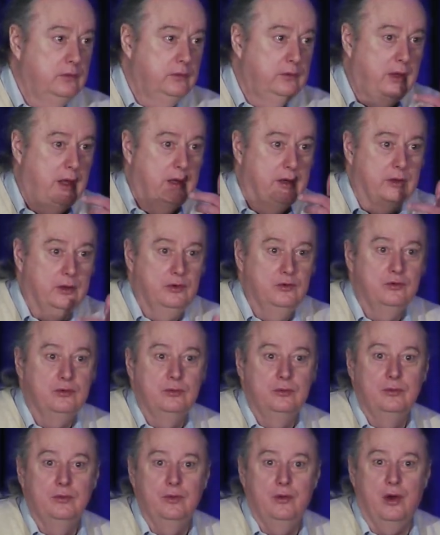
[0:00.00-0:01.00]
Takers,
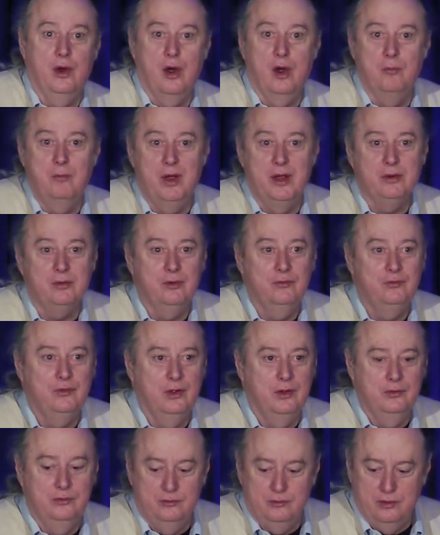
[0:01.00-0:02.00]
there are
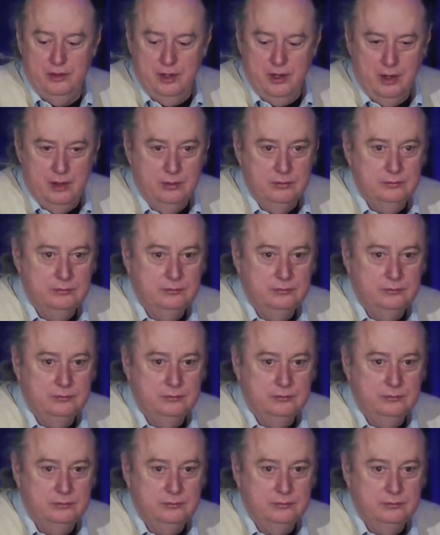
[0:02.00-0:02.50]
microphones there.